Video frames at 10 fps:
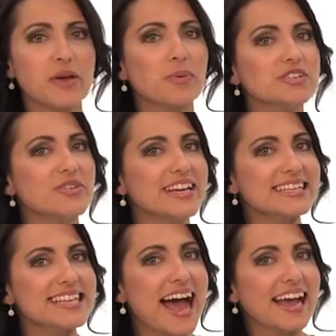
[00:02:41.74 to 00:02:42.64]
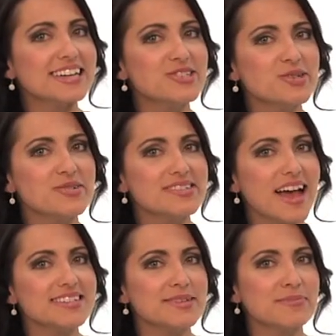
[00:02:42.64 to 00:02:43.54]
They were trading as high as 2
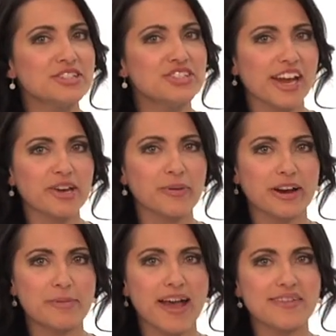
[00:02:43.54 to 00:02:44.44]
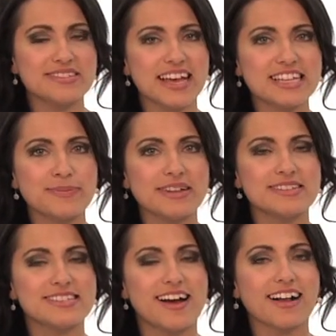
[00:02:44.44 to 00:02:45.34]
cents in mid-January, but have since been
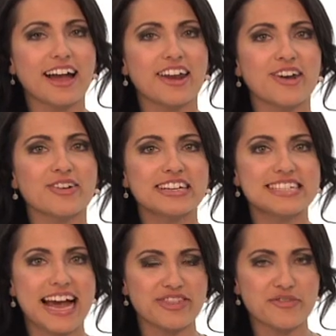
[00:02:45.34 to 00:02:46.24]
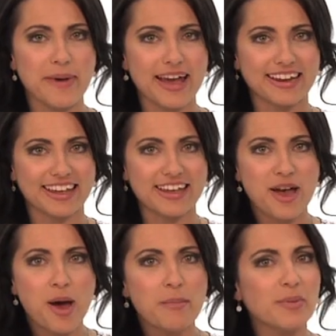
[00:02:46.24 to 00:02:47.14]
stuck on under a tenth of a penny.
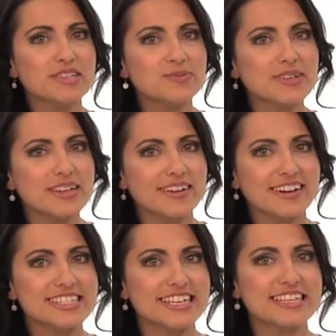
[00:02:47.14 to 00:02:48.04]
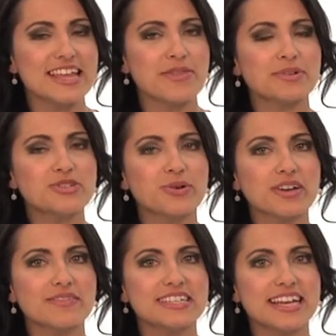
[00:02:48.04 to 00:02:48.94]
But what's really interesting is that the
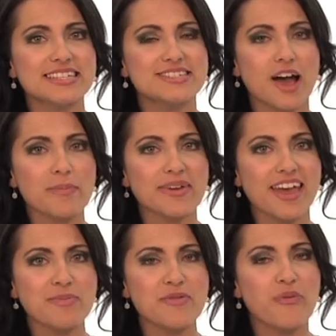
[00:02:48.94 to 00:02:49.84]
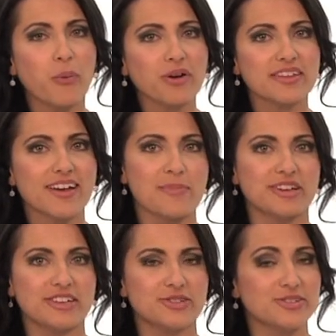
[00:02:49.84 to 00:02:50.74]
majority of today's dump came before the
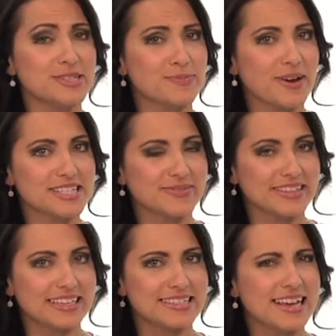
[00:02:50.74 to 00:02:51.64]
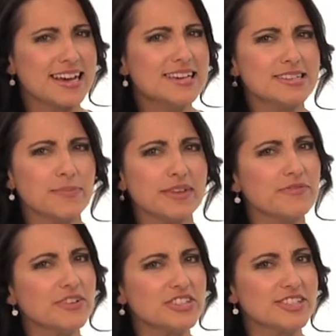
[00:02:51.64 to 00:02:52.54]
company issued its press release. Something
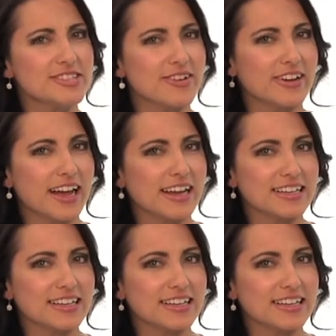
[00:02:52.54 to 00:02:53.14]
fishy is going on